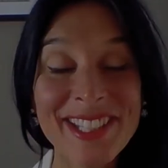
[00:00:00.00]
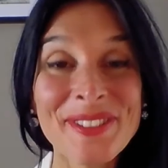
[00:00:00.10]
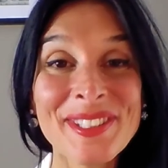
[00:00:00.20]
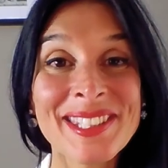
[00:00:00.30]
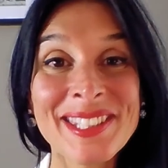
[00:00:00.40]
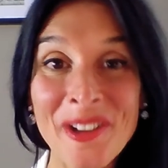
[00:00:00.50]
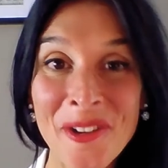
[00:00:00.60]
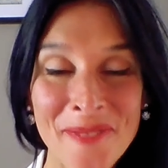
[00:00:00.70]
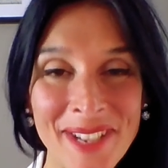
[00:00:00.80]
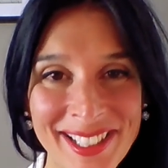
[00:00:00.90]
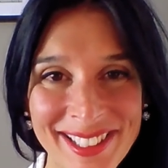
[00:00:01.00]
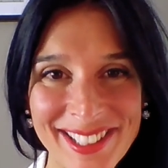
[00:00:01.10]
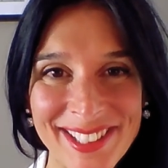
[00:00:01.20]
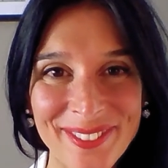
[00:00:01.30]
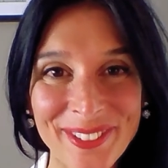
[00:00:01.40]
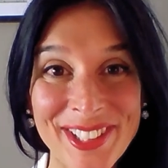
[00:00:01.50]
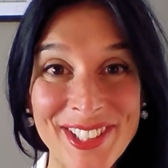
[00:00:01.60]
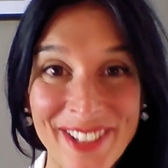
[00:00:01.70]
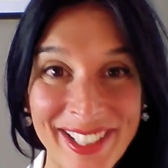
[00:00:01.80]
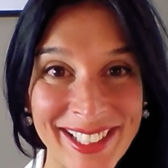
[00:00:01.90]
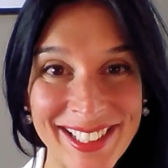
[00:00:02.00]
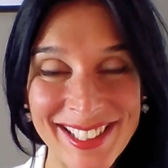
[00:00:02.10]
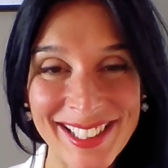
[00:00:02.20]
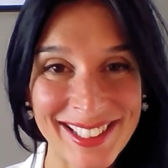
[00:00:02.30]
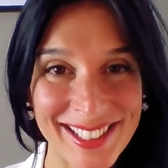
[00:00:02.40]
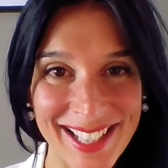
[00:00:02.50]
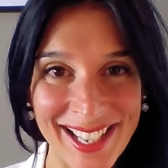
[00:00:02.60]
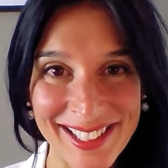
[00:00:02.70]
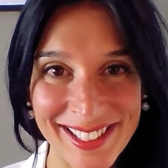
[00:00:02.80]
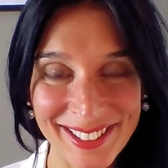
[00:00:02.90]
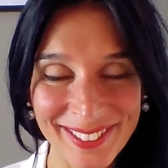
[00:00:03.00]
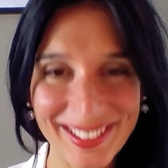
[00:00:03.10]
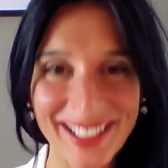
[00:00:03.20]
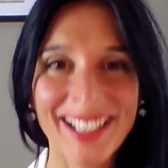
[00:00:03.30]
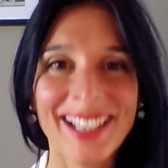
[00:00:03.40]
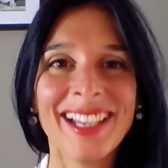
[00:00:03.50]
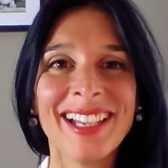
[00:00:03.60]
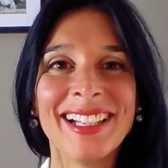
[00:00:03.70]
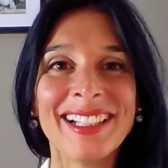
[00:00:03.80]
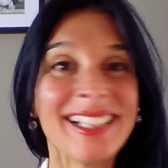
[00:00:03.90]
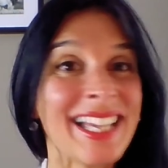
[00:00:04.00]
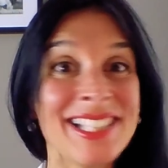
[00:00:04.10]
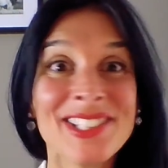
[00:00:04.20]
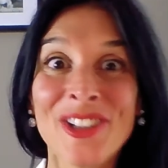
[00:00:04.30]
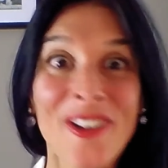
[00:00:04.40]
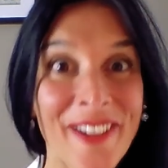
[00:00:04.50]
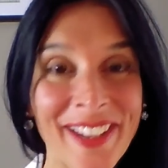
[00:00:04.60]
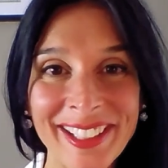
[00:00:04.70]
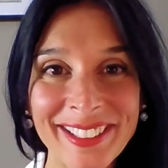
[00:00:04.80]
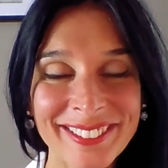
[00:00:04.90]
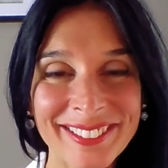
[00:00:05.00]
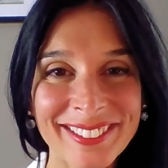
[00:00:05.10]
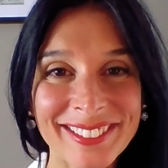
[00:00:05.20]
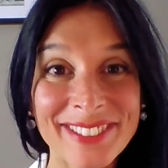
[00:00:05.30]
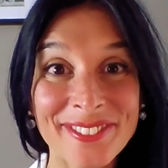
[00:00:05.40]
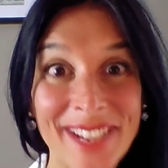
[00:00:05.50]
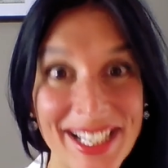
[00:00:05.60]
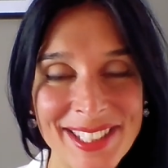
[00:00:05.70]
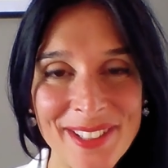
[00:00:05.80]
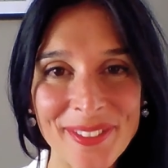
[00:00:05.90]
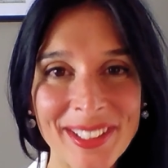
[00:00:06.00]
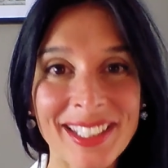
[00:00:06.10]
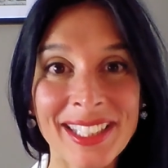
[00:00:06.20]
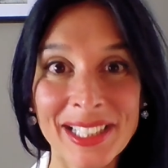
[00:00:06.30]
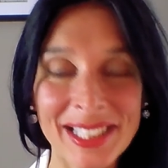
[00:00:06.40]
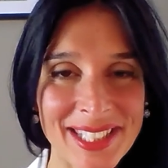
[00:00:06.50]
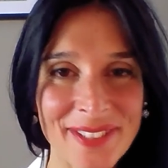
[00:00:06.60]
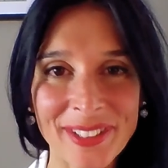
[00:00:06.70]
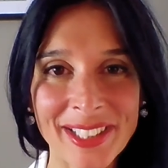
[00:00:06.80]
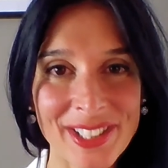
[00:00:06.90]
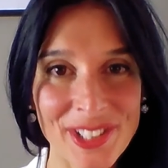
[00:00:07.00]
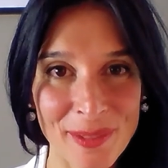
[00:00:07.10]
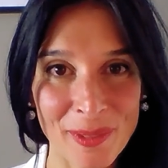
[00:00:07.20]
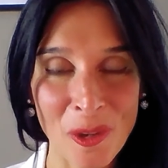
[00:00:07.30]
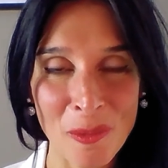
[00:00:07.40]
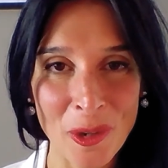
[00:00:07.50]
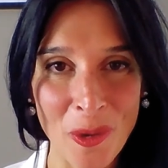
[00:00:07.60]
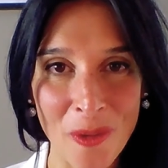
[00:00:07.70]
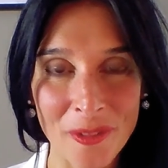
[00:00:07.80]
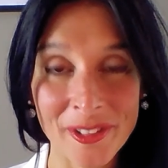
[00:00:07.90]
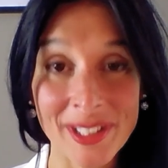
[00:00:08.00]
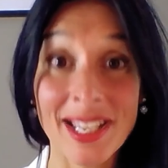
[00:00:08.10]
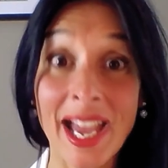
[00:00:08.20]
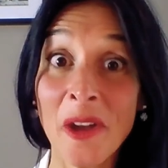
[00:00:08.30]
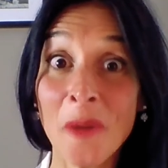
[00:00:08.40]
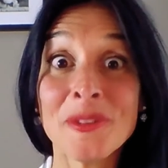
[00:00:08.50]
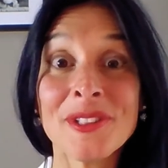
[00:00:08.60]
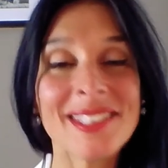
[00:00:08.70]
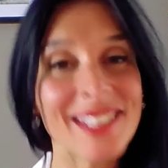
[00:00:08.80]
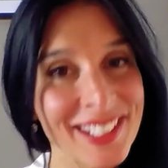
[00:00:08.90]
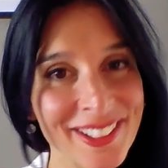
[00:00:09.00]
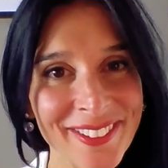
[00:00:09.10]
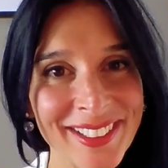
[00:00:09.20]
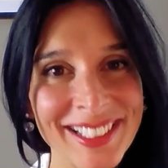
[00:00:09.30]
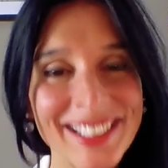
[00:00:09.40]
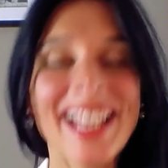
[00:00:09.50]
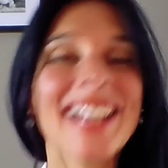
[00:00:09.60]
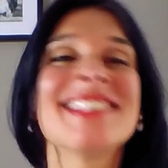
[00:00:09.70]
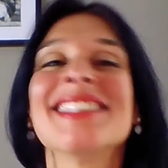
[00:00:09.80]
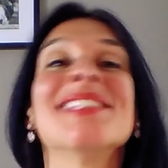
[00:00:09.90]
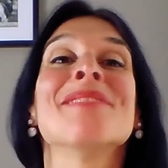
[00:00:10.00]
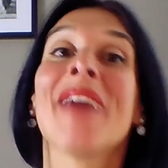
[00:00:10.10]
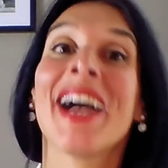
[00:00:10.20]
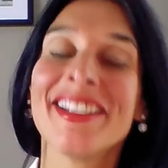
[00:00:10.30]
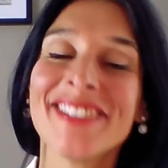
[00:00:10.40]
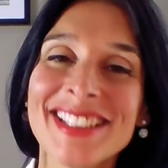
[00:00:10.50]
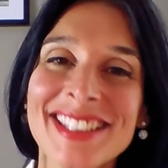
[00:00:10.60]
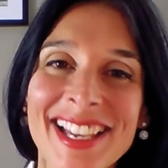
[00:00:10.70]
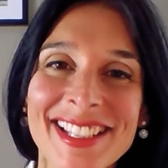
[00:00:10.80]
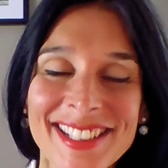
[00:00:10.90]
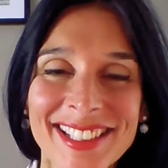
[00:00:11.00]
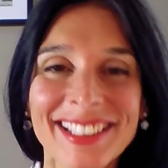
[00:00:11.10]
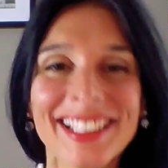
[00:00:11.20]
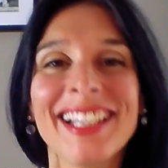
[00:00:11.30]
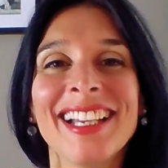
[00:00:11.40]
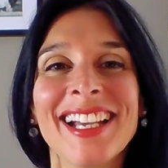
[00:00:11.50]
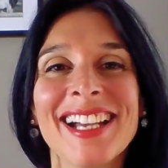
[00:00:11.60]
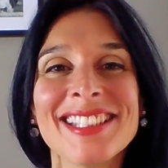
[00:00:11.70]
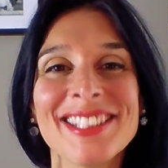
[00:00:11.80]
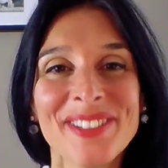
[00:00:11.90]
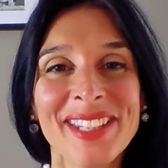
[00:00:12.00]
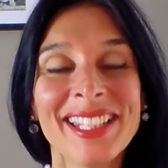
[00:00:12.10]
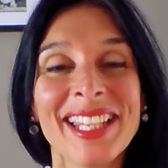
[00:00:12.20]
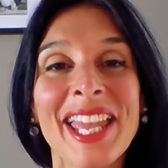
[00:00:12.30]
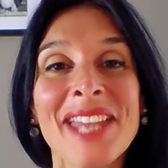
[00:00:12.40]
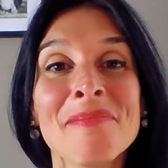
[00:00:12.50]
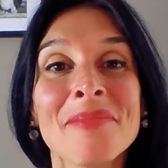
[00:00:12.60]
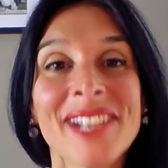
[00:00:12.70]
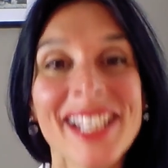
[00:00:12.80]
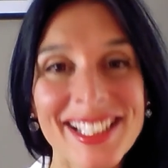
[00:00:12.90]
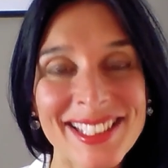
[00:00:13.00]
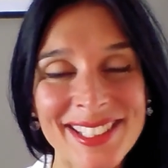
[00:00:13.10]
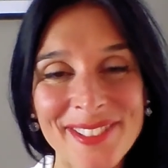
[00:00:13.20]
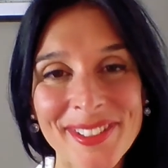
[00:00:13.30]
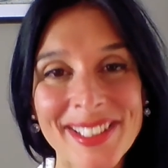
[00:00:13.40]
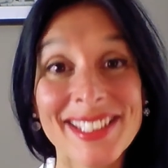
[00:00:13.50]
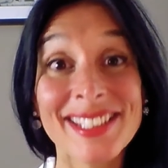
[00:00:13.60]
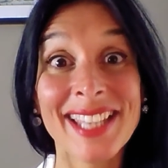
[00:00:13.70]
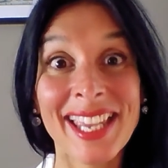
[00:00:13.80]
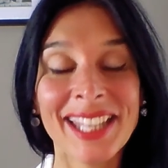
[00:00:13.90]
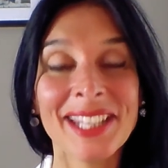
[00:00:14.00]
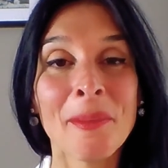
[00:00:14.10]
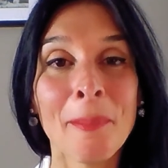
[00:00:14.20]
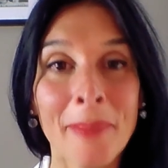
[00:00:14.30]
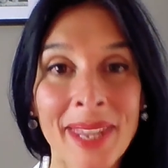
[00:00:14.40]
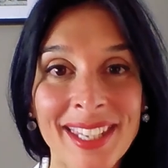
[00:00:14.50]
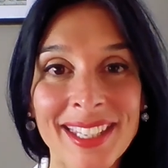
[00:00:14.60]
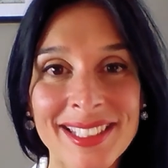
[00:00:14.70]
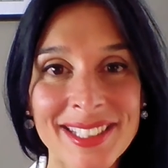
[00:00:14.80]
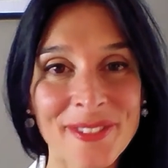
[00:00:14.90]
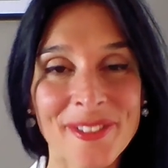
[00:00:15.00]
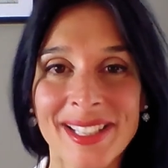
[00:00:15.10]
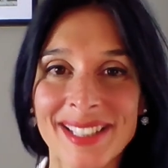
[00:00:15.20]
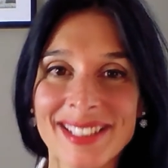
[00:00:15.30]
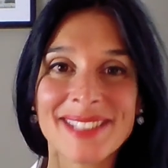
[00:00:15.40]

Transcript: you so much for joining us at this session. Enjoy the rest of the Inclusive Leadership Global Conference. I hope to see you in the next inspiring session. Until then, embrace differences and make a difference.